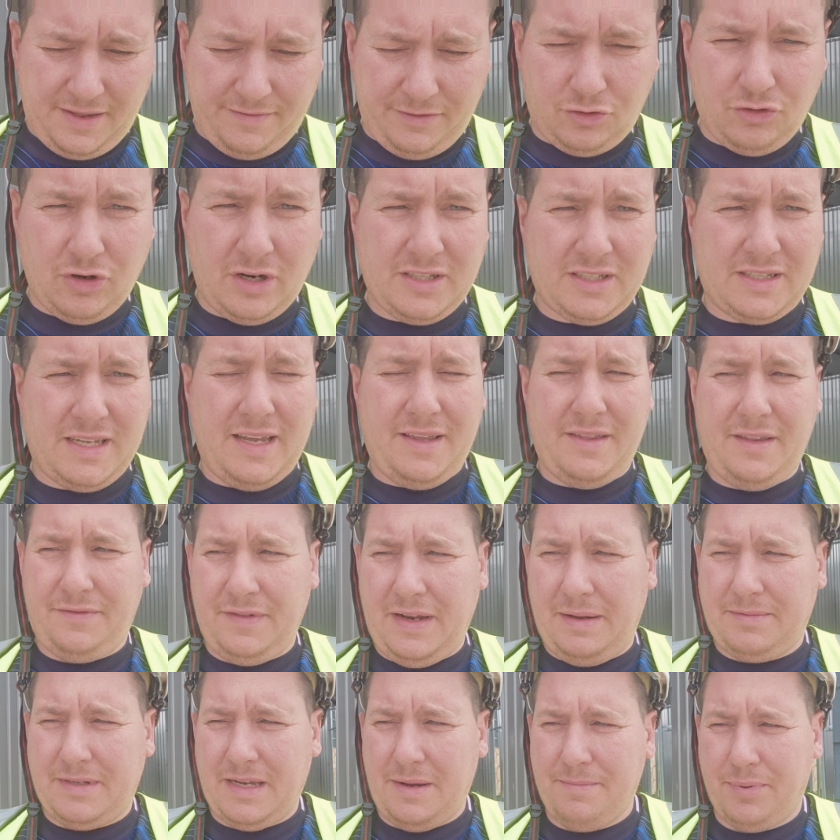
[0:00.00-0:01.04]
They've addressed it, they've
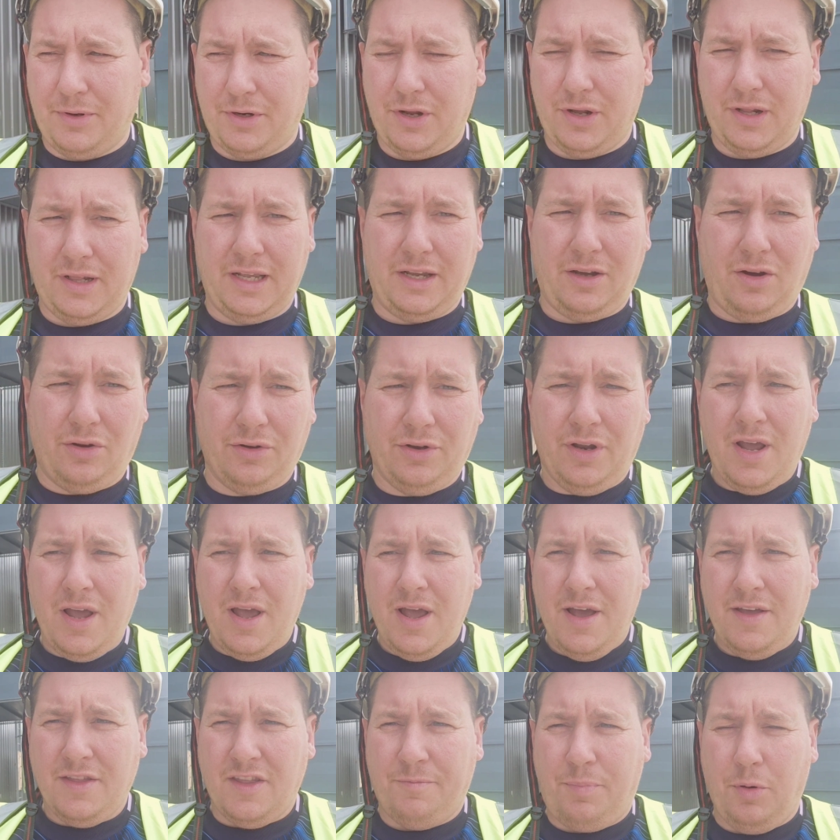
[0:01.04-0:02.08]
nipped it in bud early on.
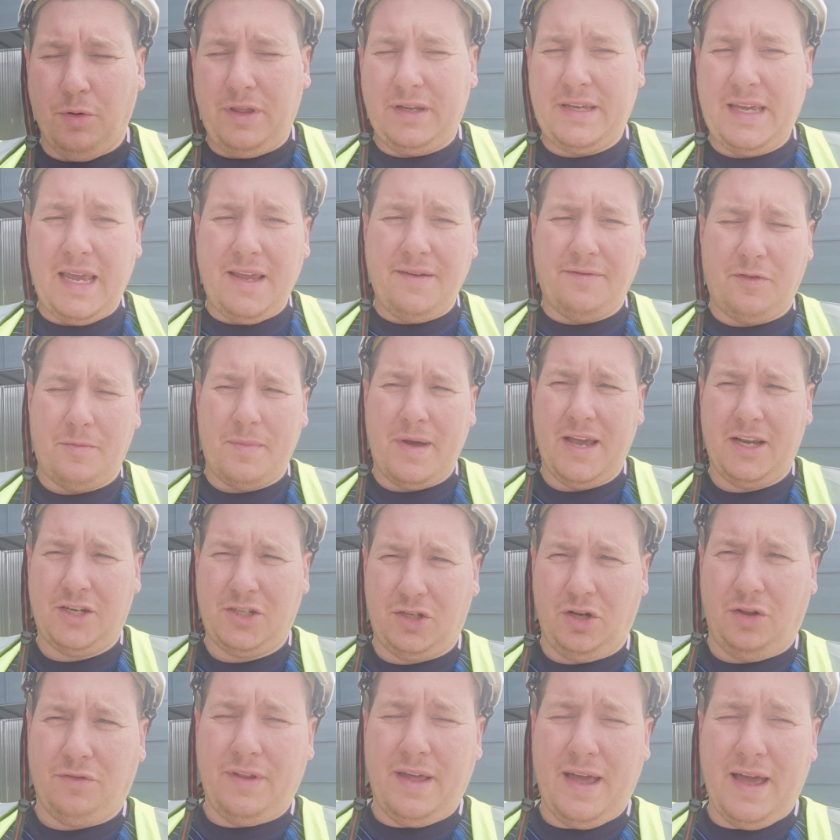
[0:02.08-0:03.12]
They put the key
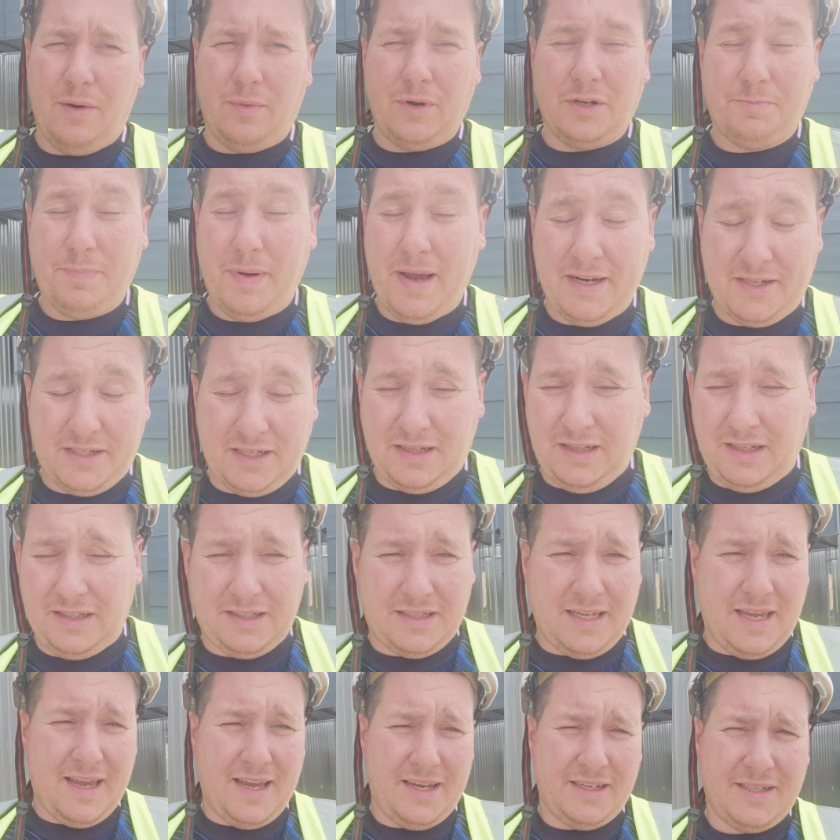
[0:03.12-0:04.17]
information on there, which basically
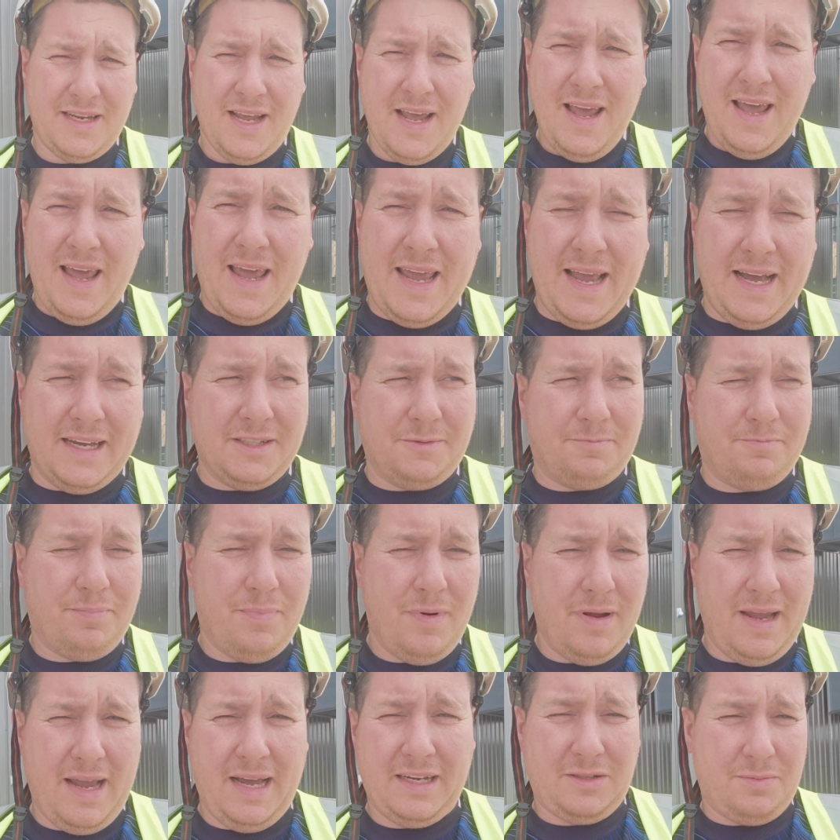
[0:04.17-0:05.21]
states he
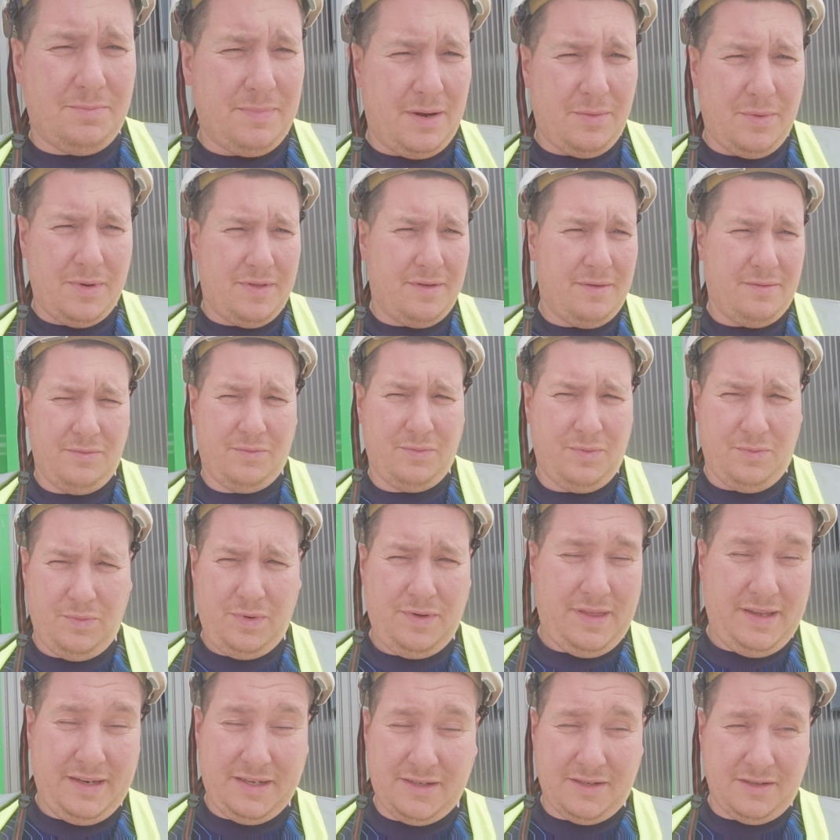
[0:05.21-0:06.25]
hasn't been
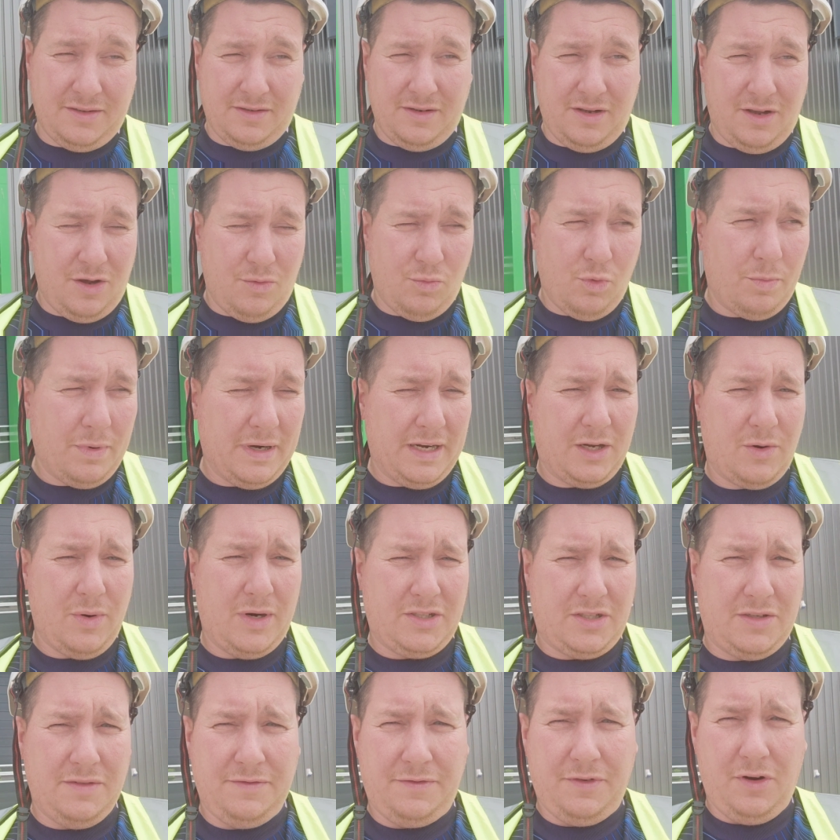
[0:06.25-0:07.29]
with this woman in
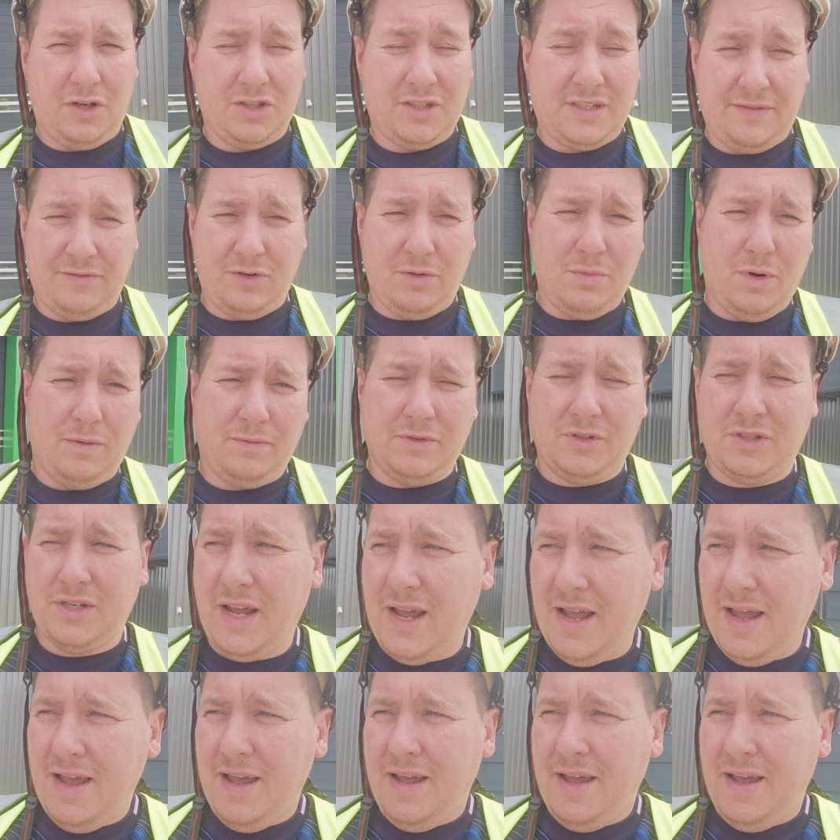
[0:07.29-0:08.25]
question for several months.